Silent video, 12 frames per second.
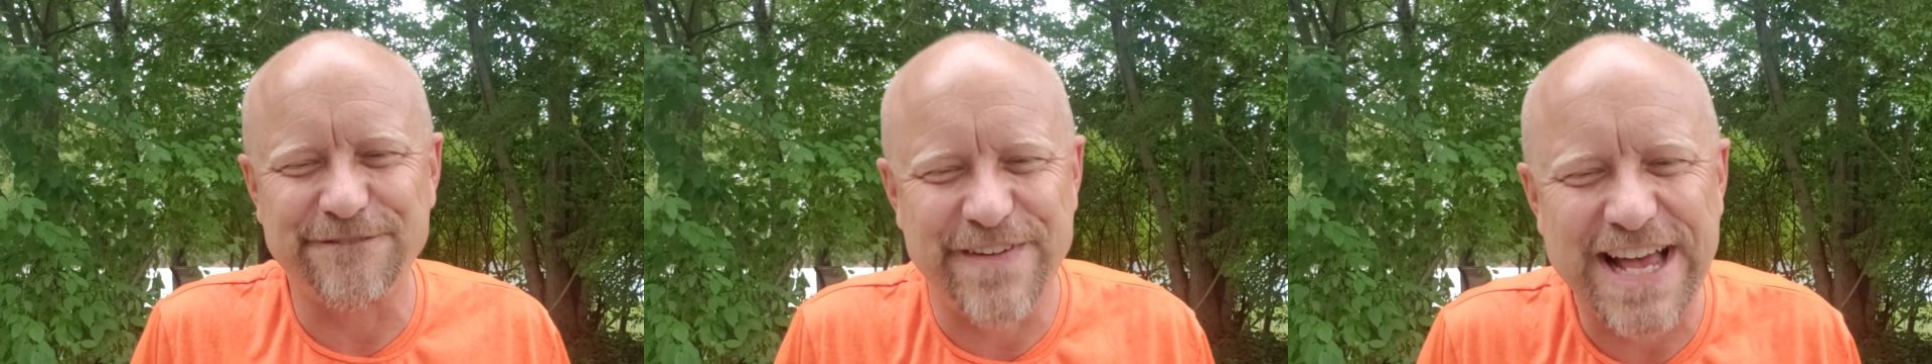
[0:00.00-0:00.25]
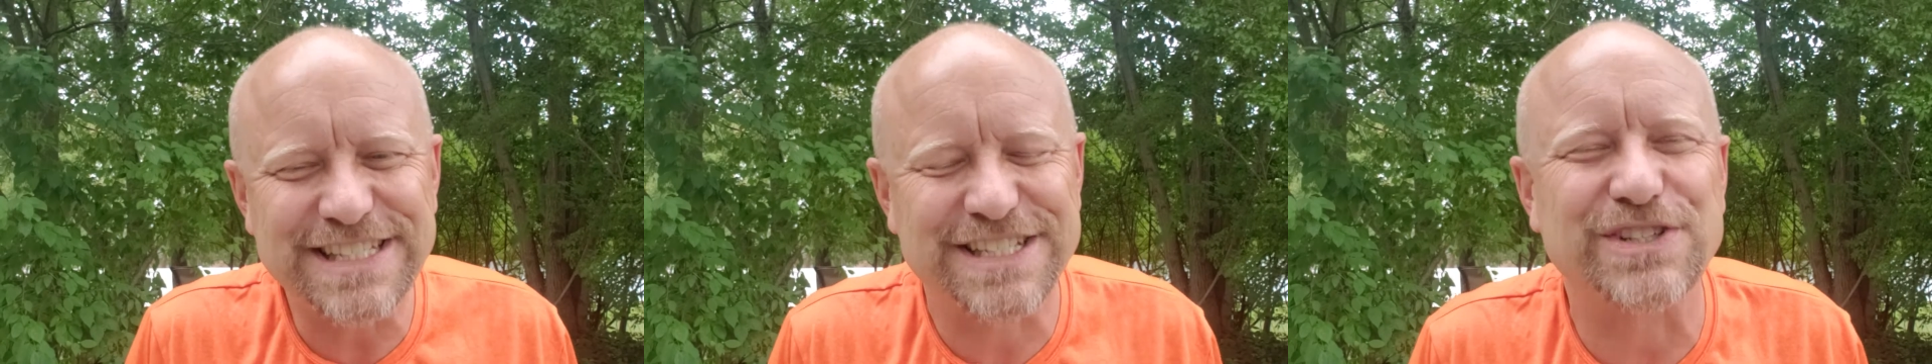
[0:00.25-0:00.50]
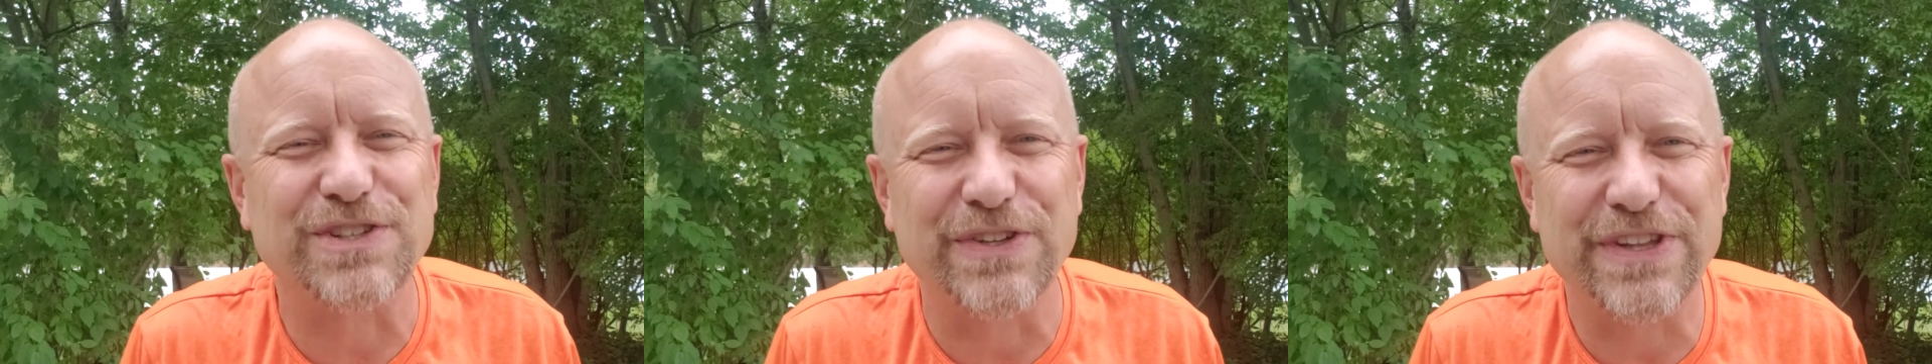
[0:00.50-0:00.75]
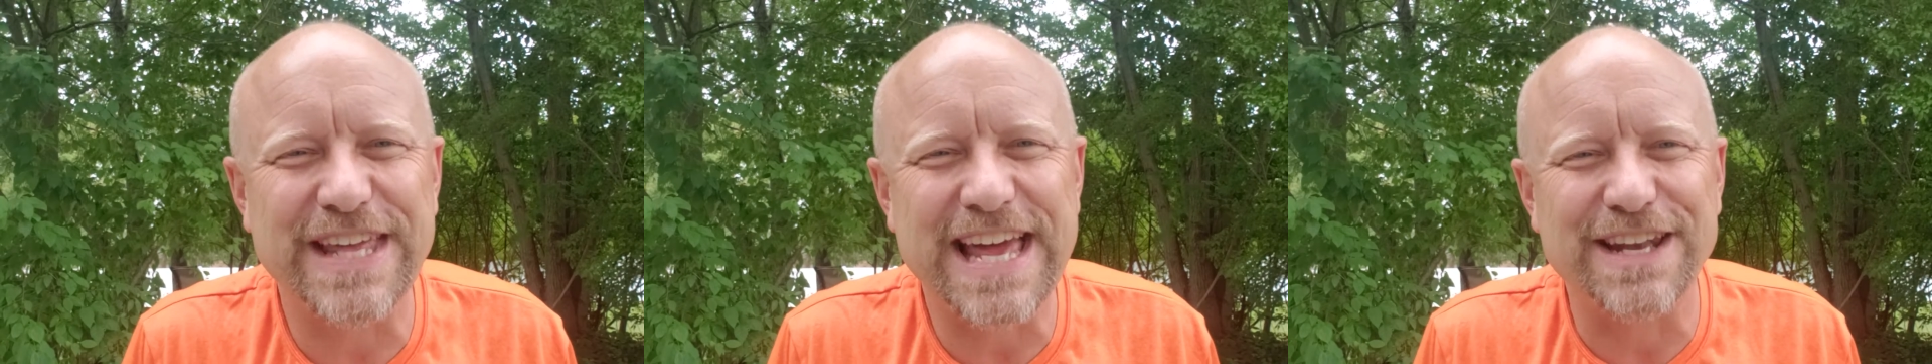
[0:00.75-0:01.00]
vessel
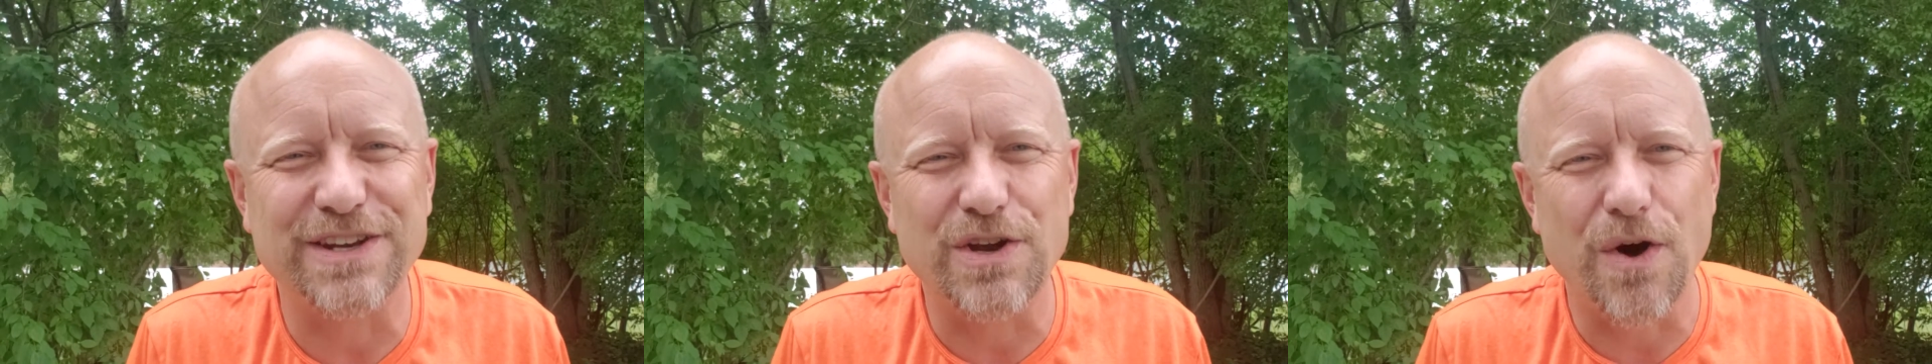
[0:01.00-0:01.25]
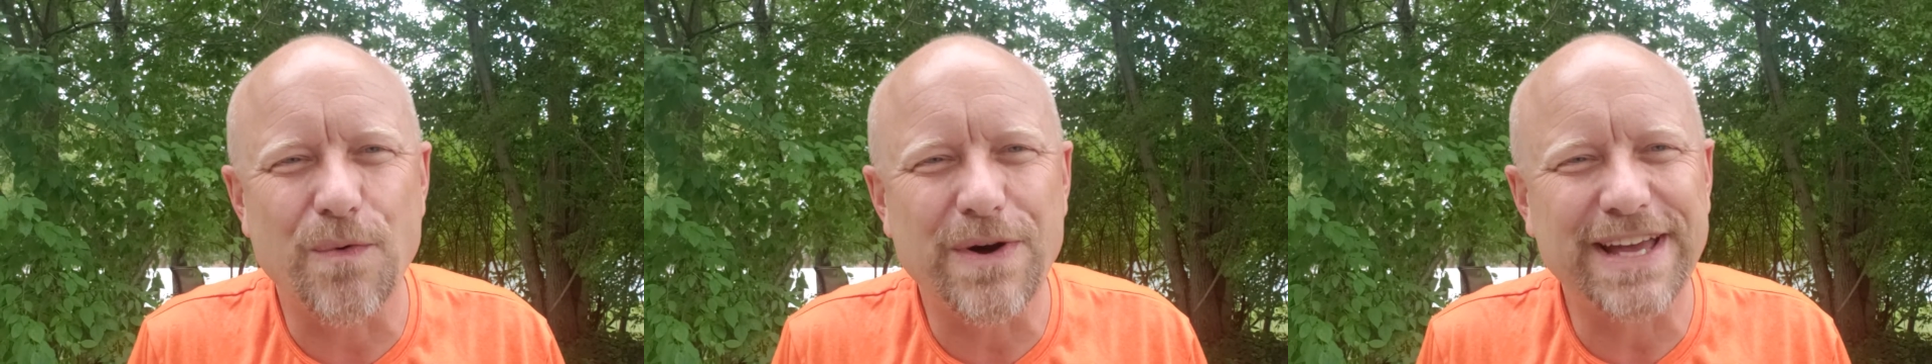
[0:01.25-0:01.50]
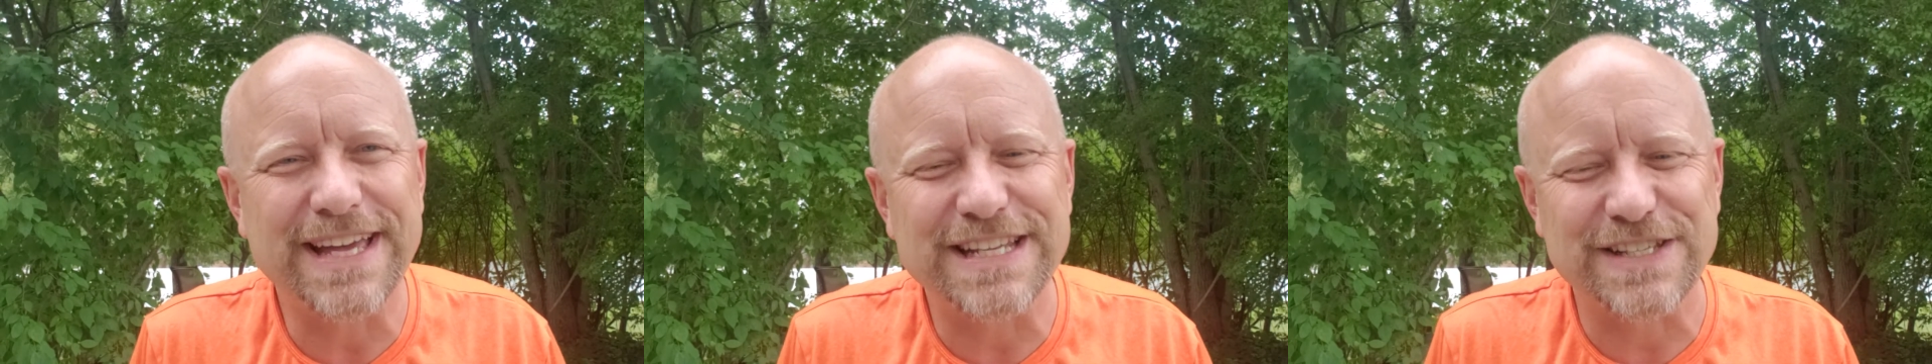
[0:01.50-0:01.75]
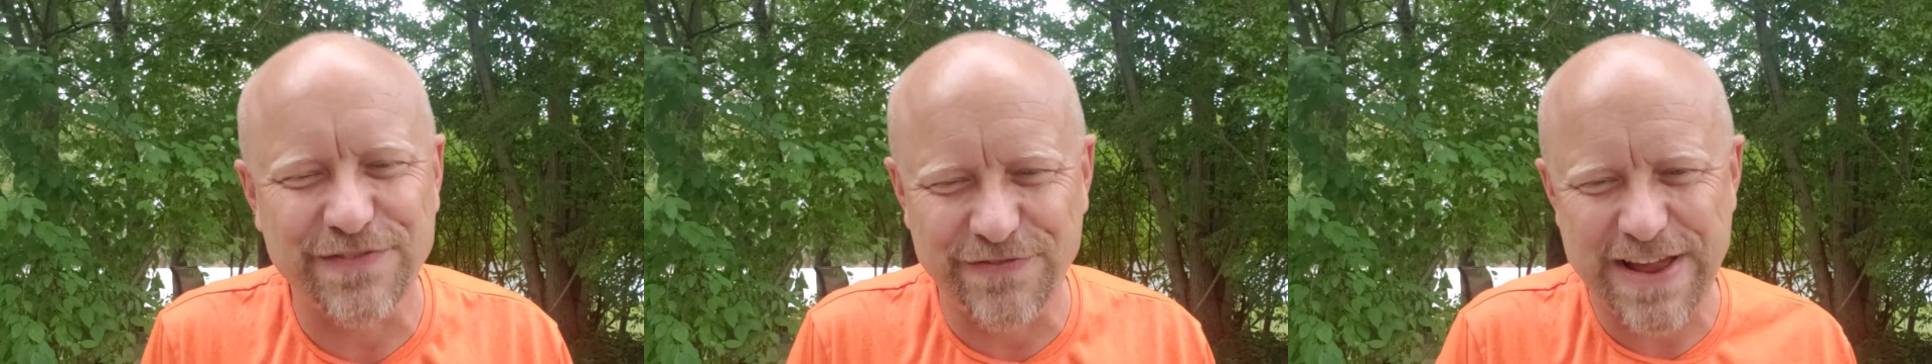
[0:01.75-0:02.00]
that Noah and
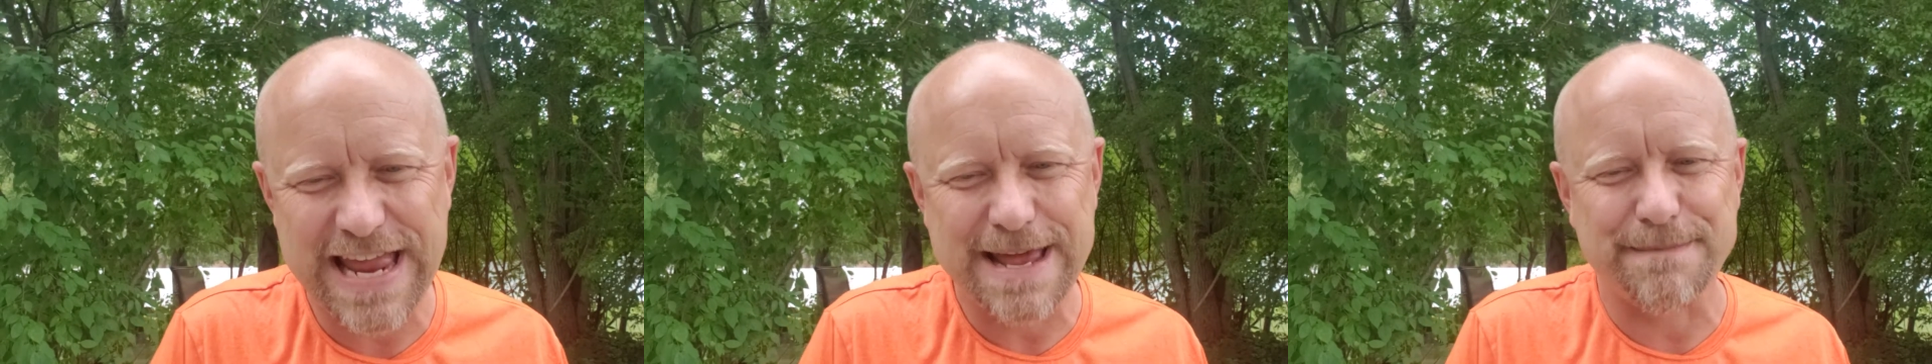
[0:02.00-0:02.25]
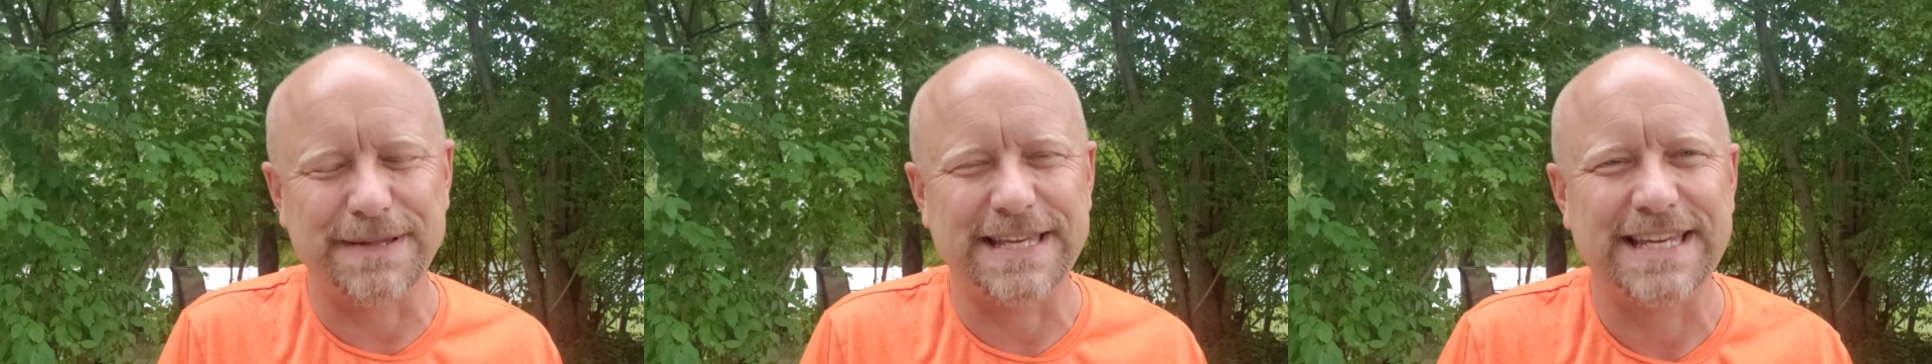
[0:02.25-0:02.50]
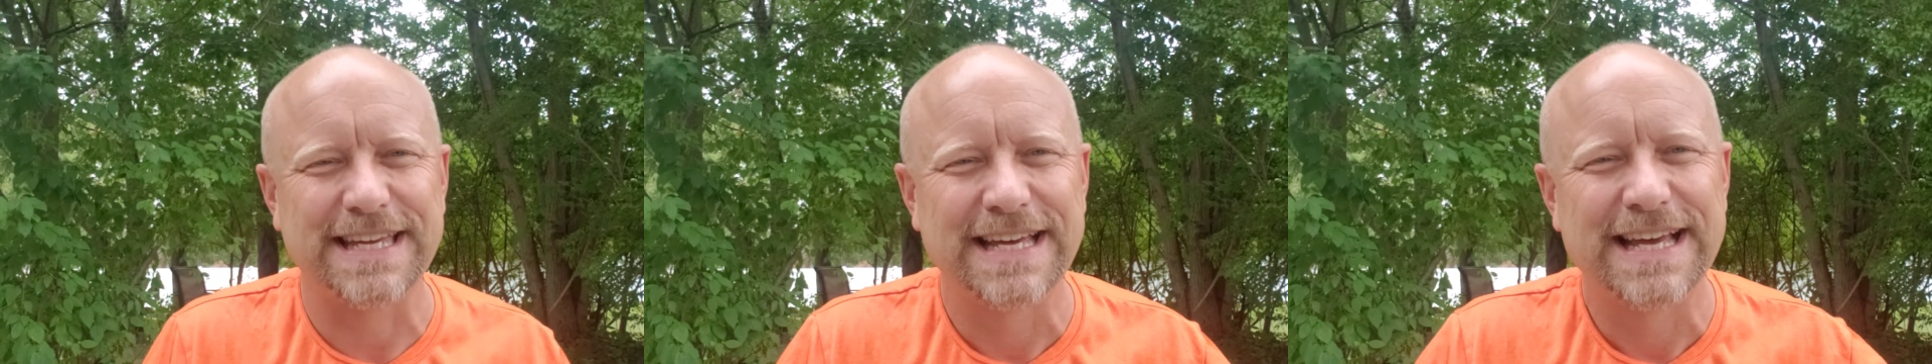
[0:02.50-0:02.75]
his family